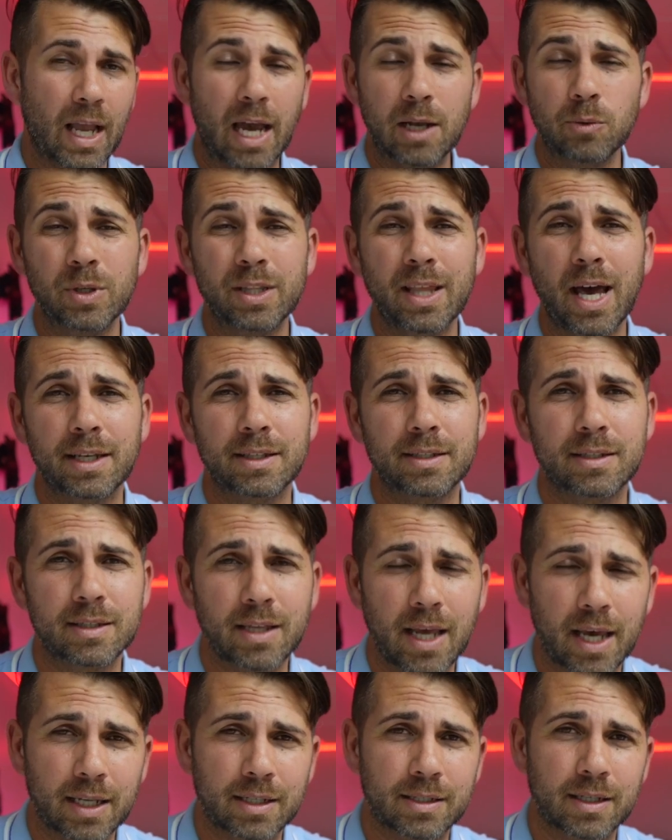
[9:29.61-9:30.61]
And with that
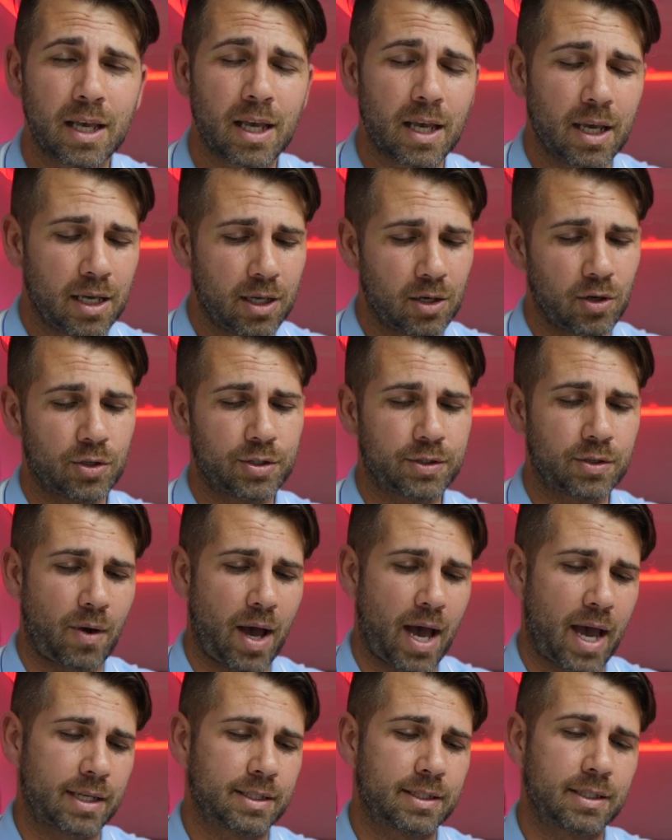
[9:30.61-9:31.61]
said, it also
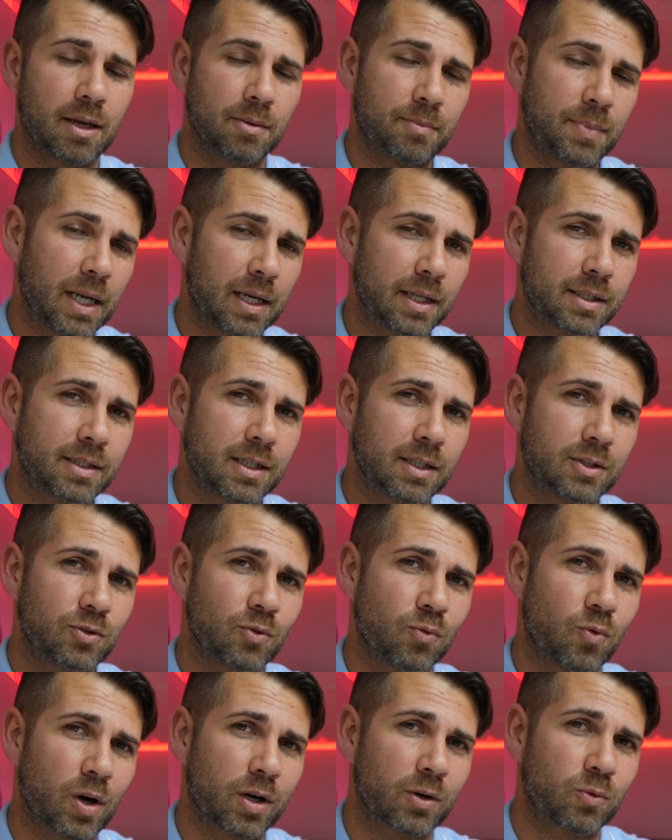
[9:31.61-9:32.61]
has the ability
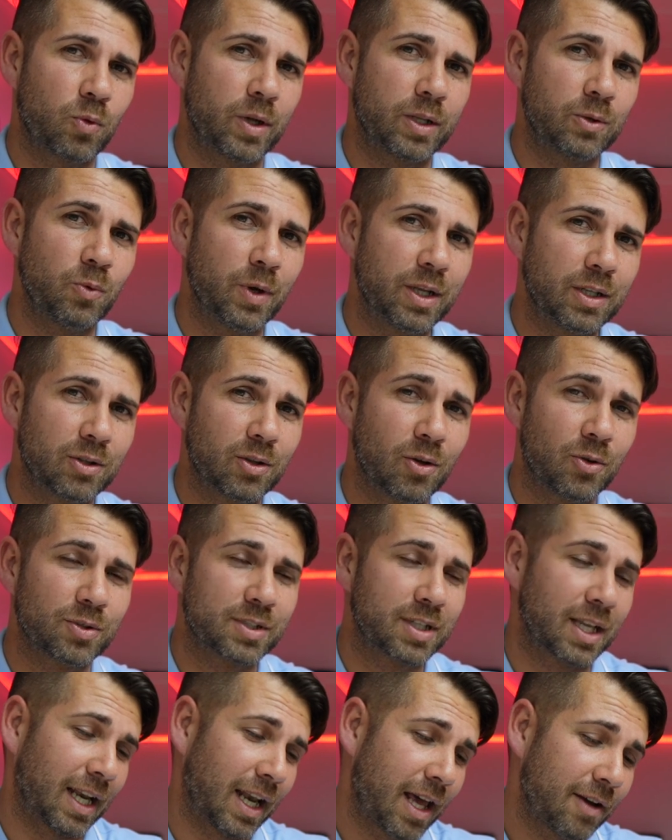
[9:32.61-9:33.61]
to work with
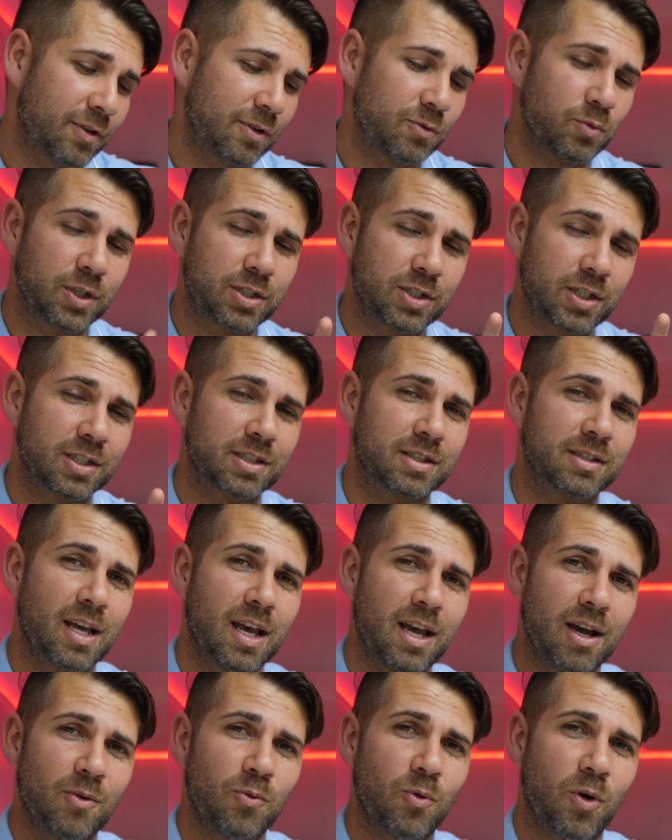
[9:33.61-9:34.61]
Windows 11, which is
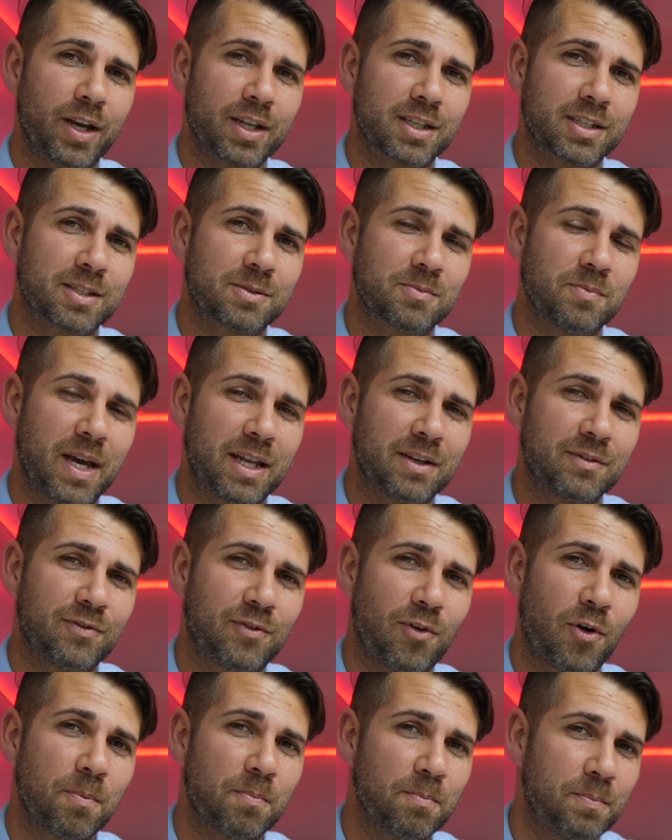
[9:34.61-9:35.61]
what it's meant
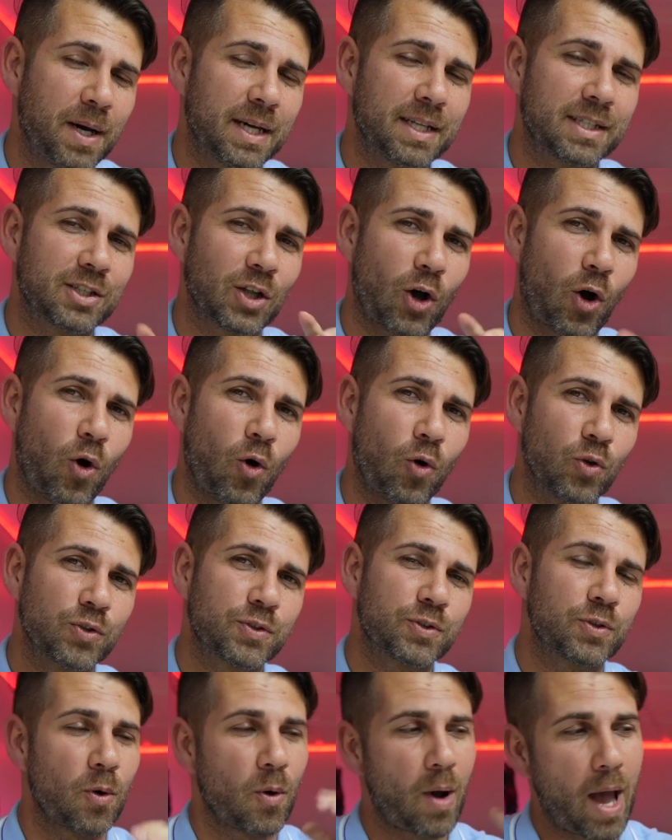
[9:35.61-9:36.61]
for, but
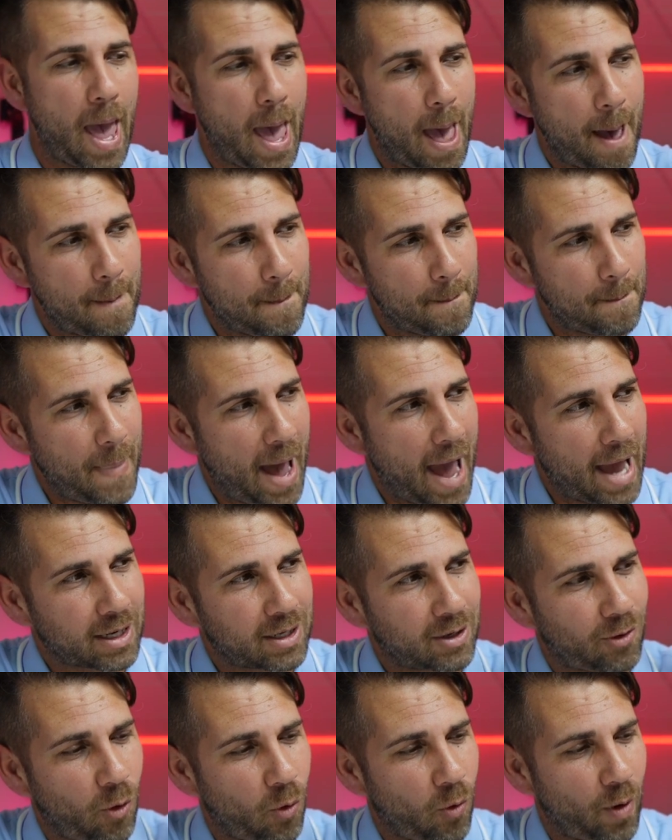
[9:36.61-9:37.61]
also
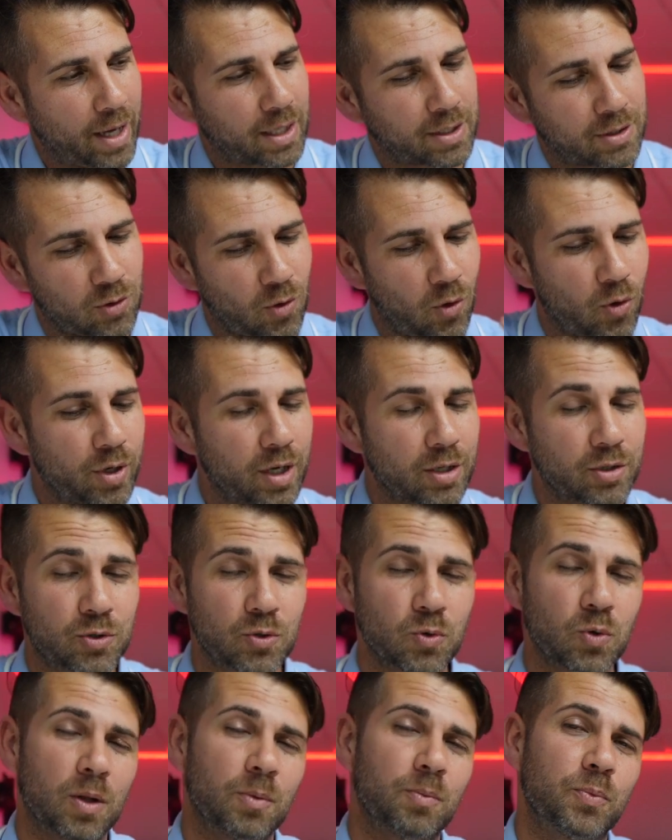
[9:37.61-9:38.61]
Mac OS on a
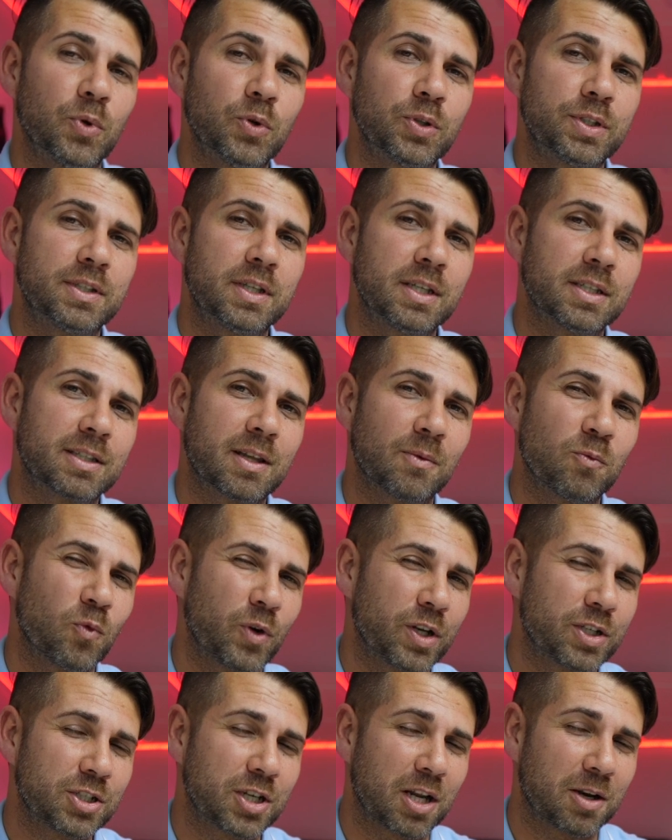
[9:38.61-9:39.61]
dual boot system,
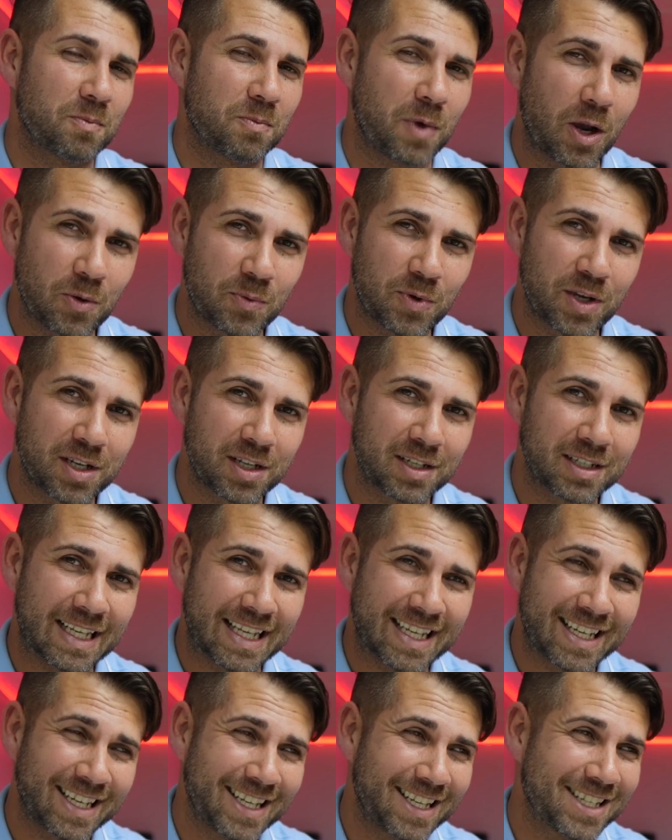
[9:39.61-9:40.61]
which in my opinion
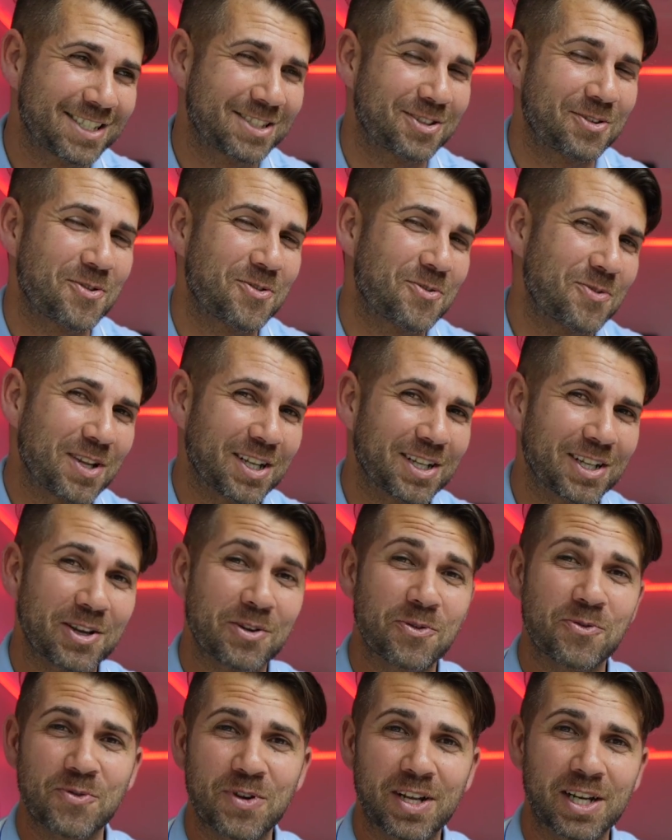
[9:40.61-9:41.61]
is
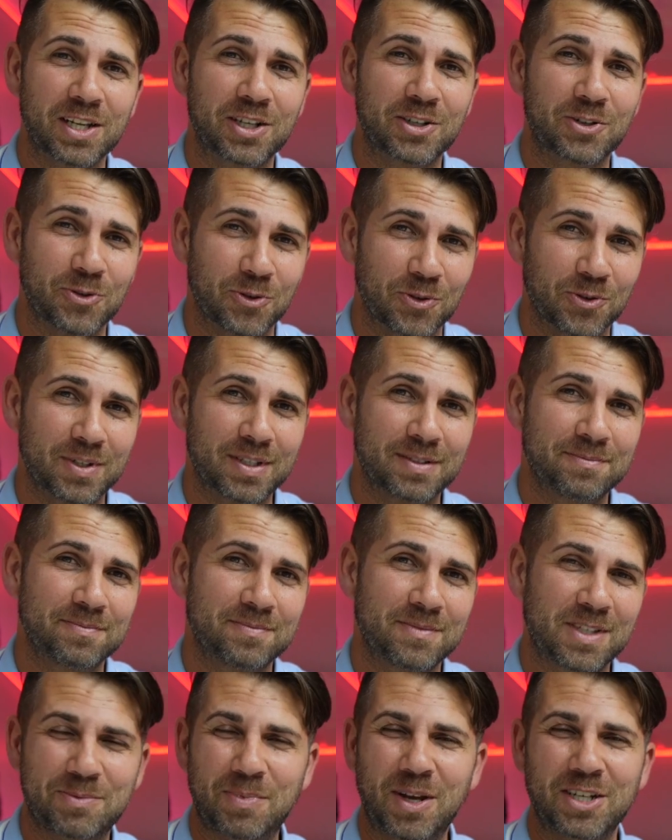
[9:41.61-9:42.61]
really, really cool
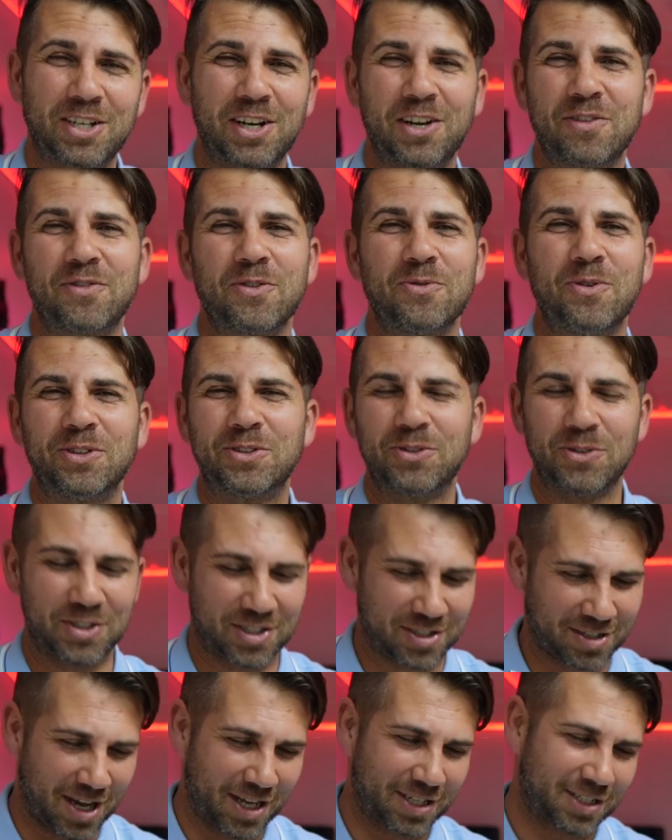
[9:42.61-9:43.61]
especially if you want to
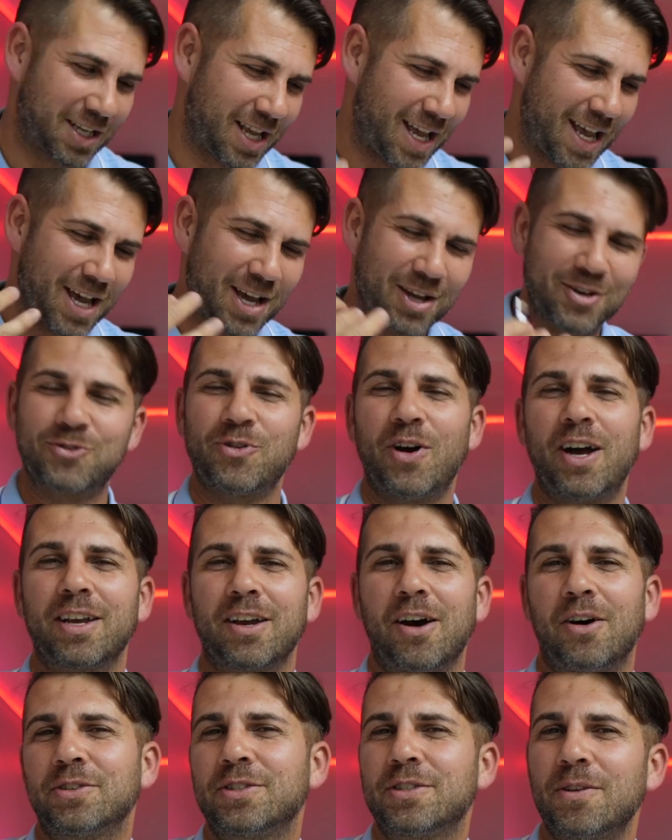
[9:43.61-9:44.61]
start trying
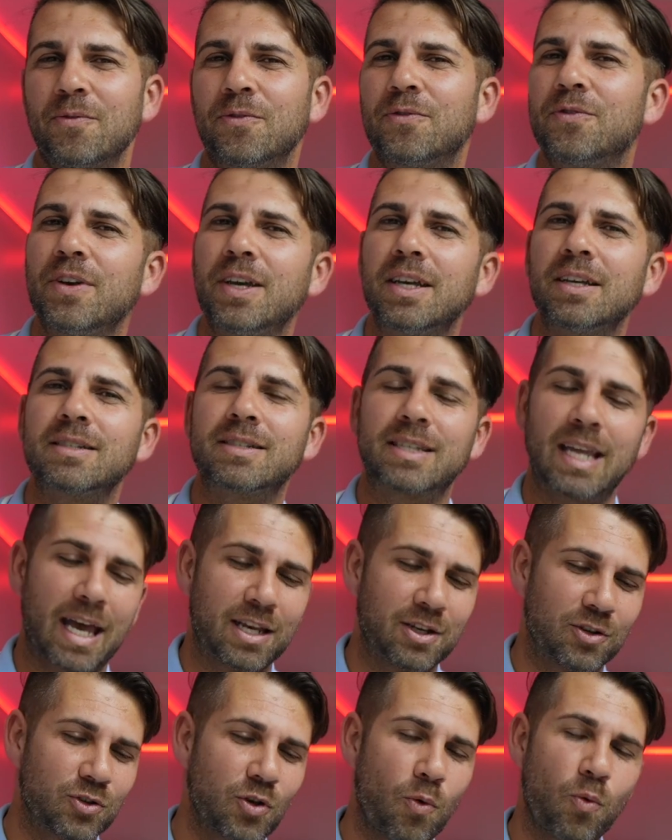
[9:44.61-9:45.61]
out some things
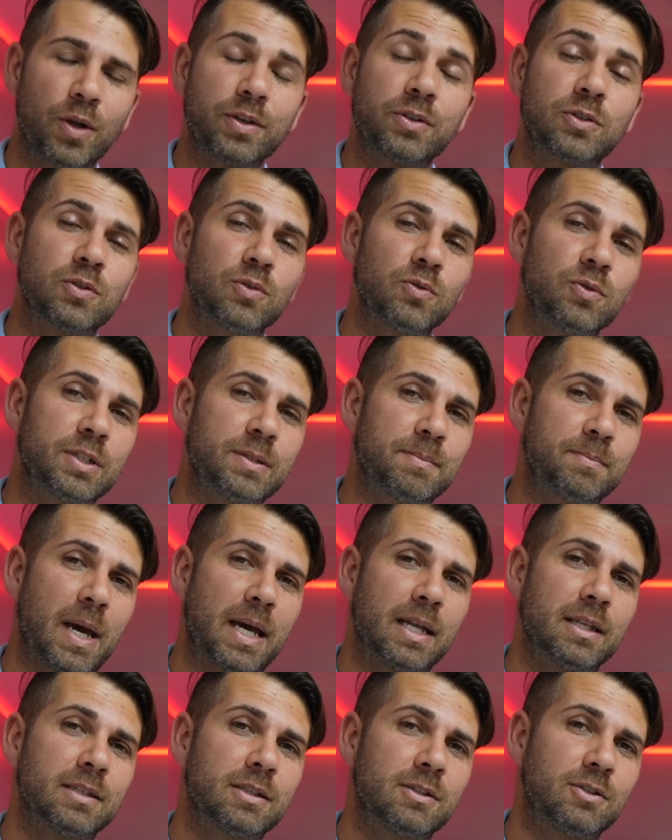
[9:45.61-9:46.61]
and you don't want to
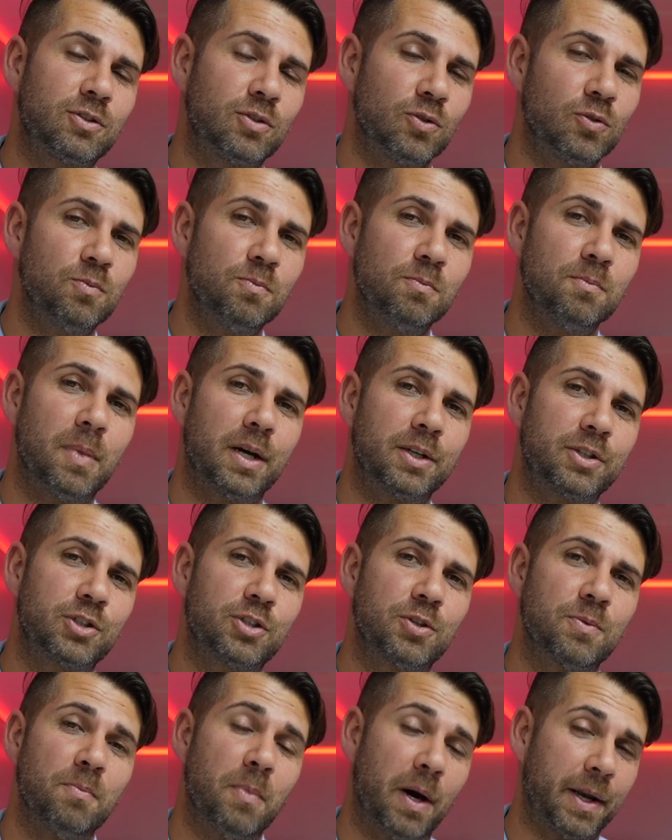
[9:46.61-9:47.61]
spend too
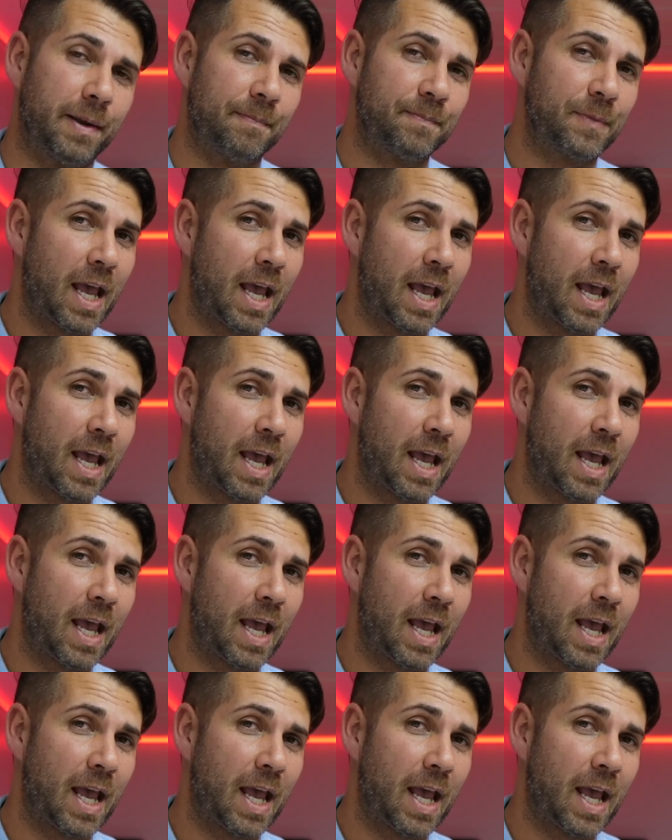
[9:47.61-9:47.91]
much money.